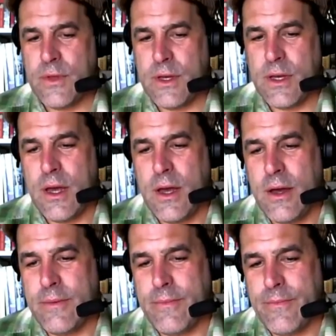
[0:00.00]
The,
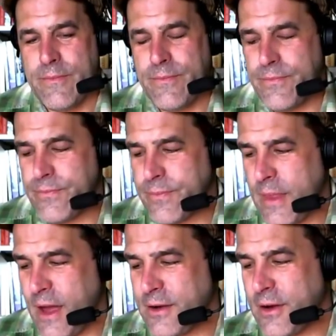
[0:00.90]

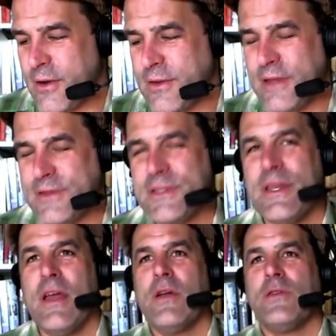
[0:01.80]
I don't know, do
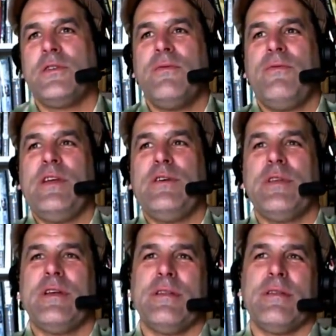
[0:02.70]
you
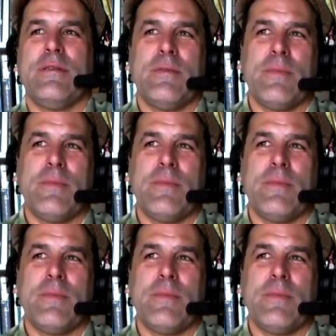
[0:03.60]
feel that